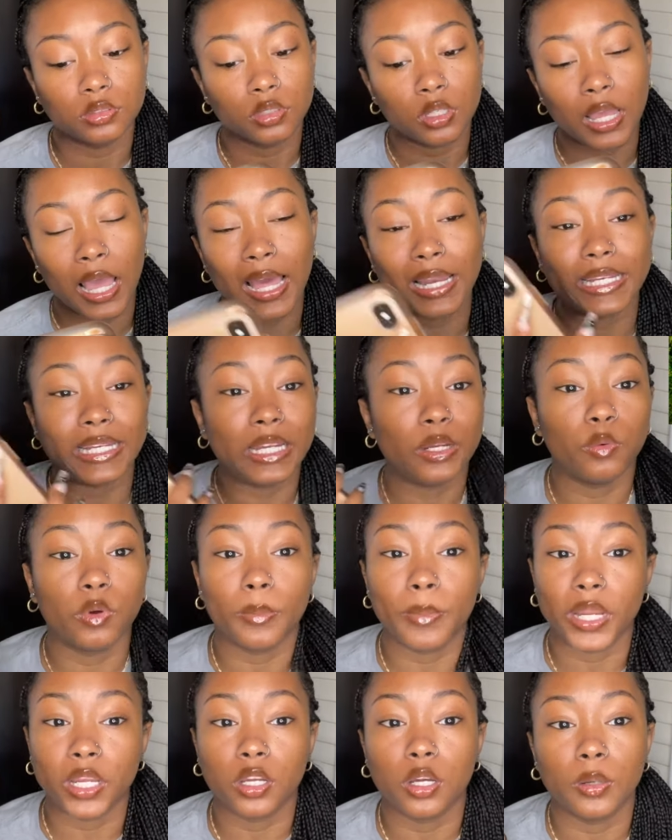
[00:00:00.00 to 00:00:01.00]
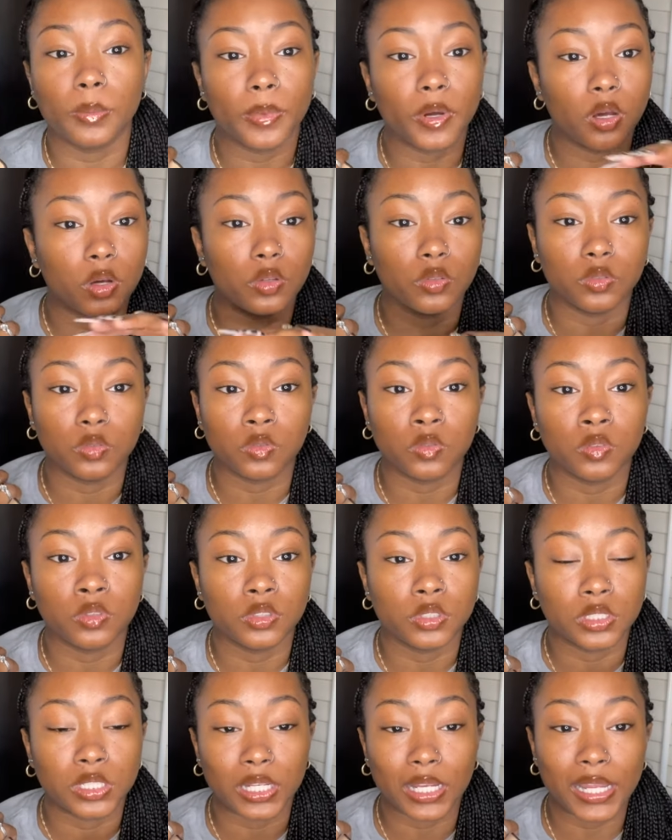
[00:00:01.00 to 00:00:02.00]
I didn't wear makeup on
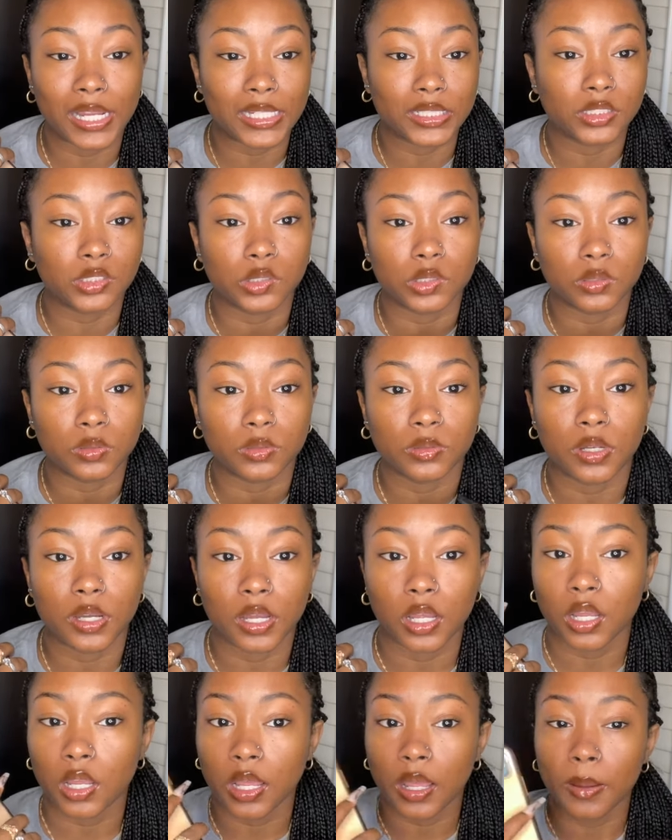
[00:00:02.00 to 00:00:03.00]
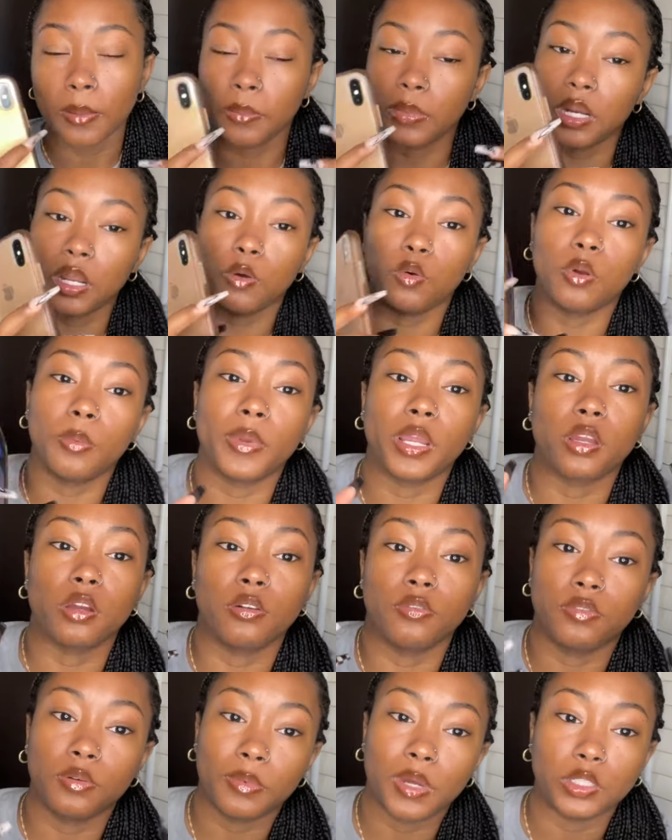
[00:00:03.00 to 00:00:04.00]
the last two. But I wore
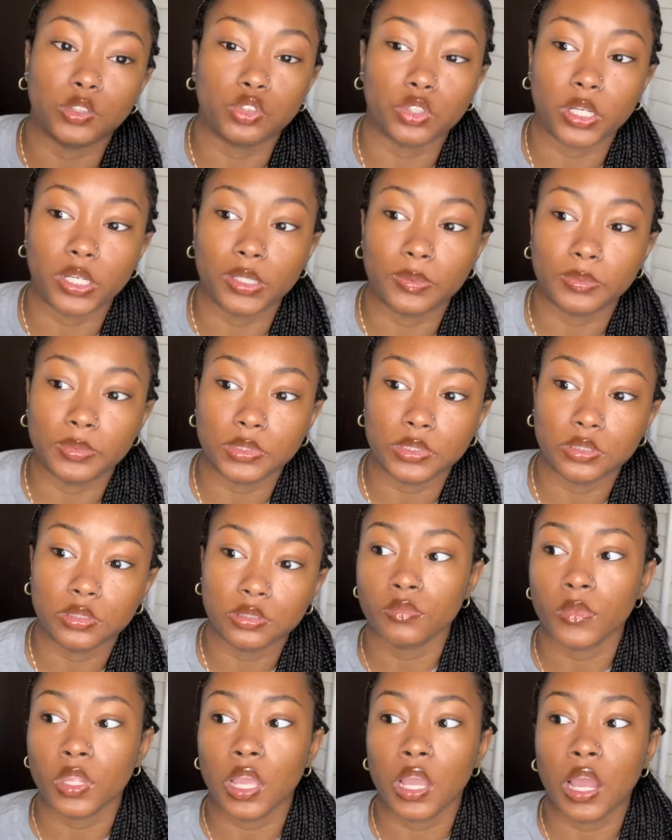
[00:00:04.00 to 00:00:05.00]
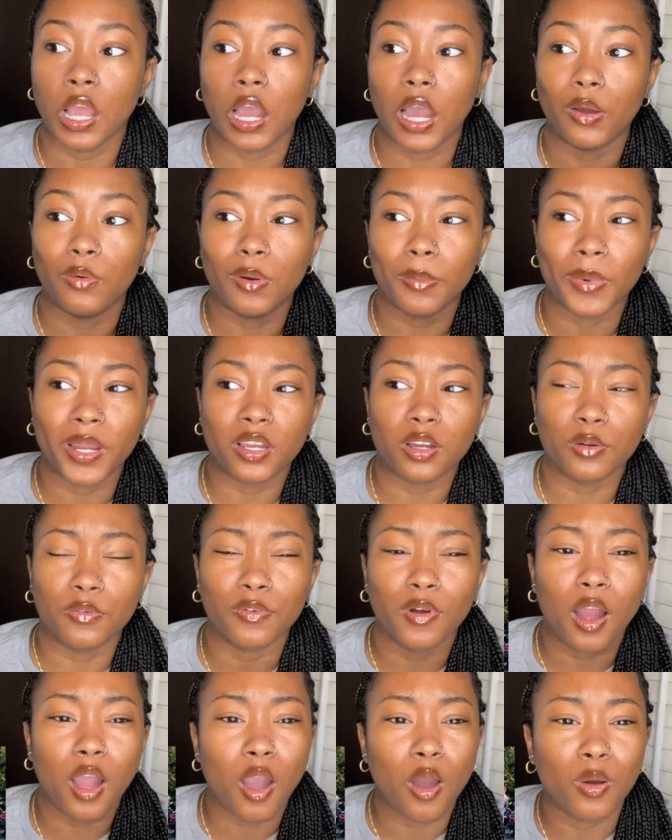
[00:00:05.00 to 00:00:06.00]
makeup for my drapes. I wear makeup
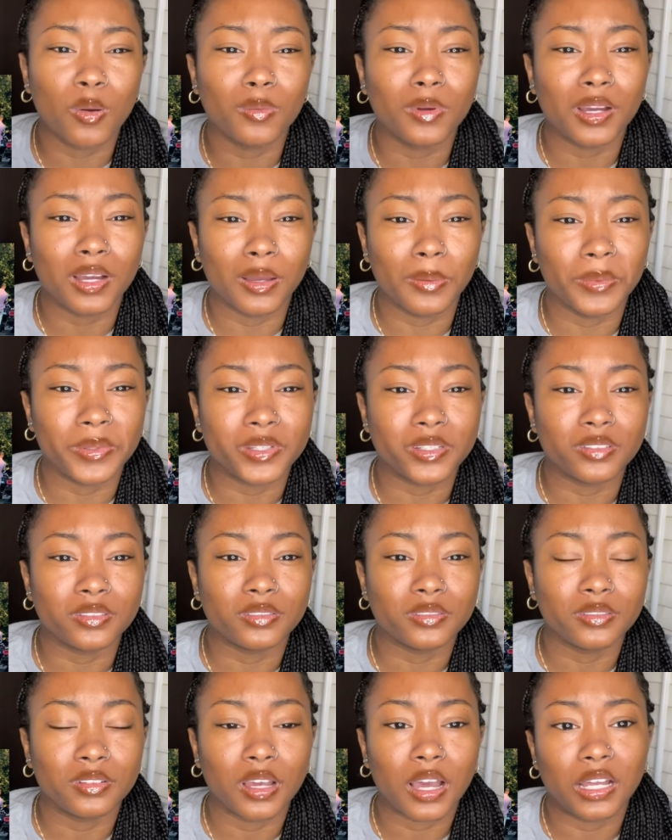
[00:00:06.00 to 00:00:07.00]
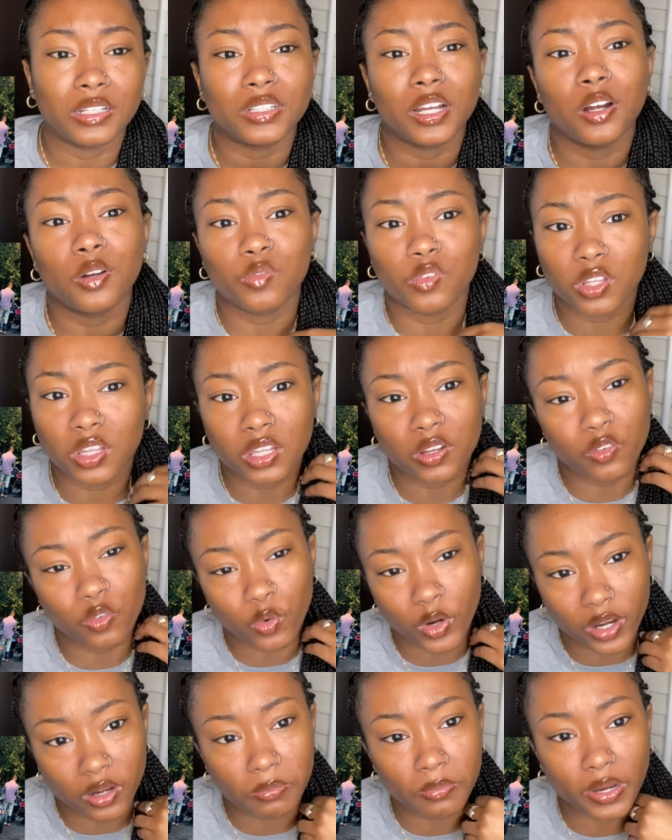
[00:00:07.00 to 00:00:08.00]
for homecoming. I don't really
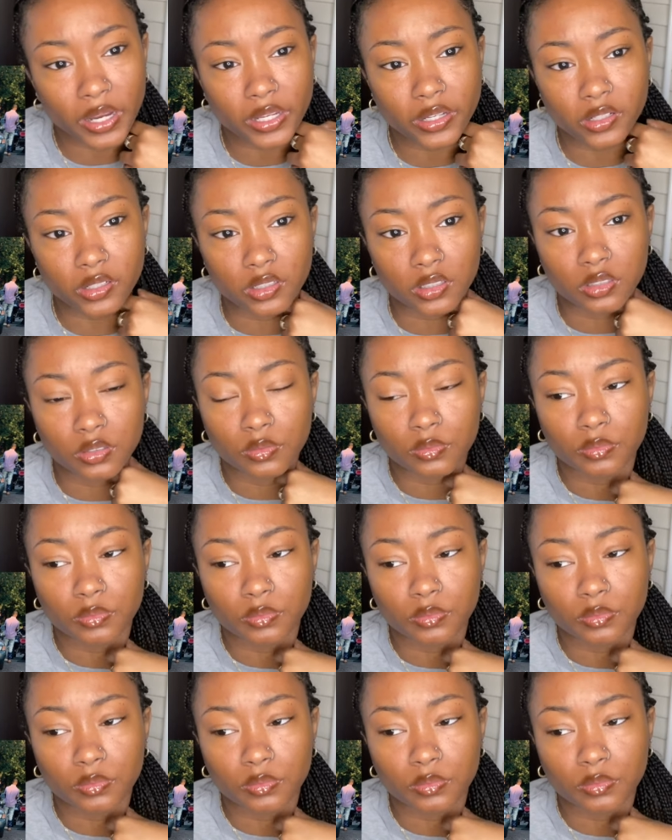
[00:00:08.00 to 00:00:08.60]
wear makeup.